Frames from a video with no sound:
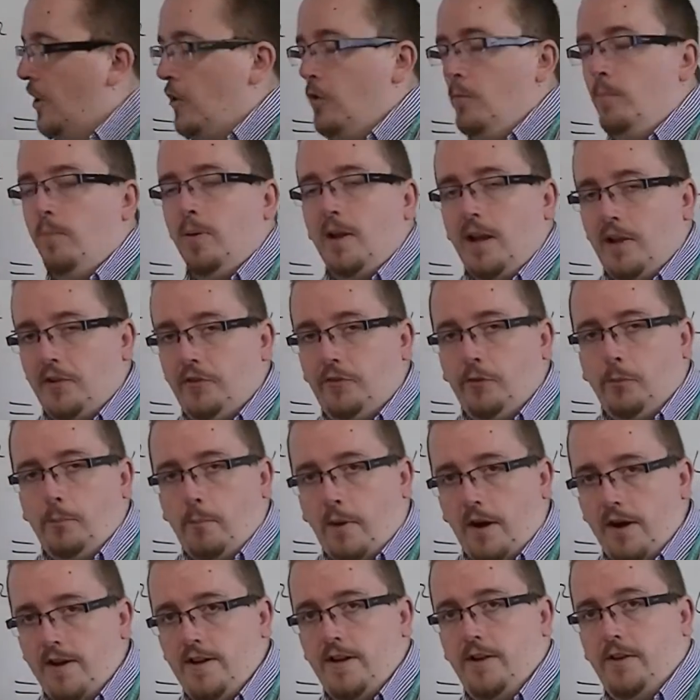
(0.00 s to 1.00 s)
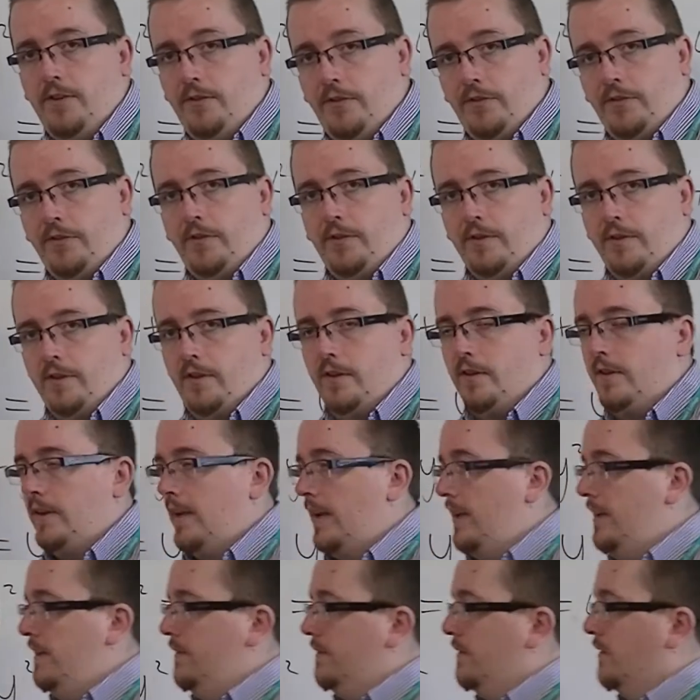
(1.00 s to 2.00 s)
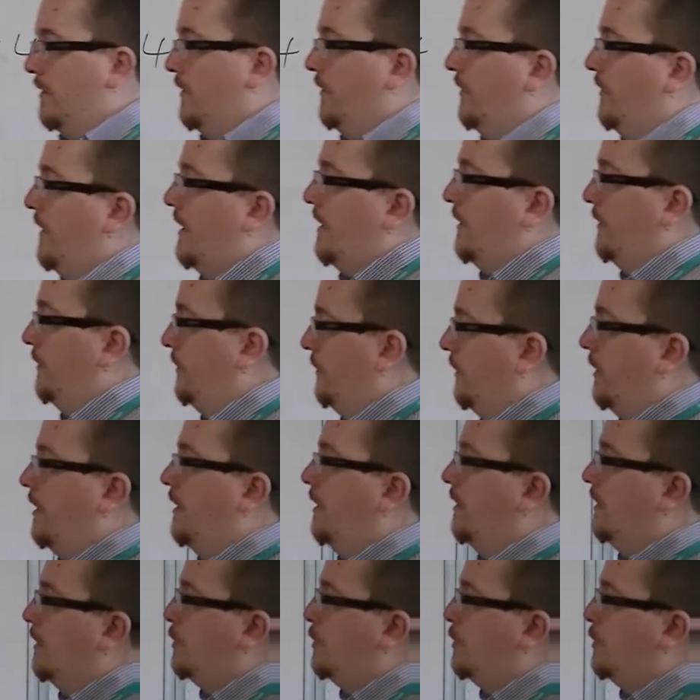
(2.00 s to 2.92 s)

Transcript: no plus or minus, okay, because that's a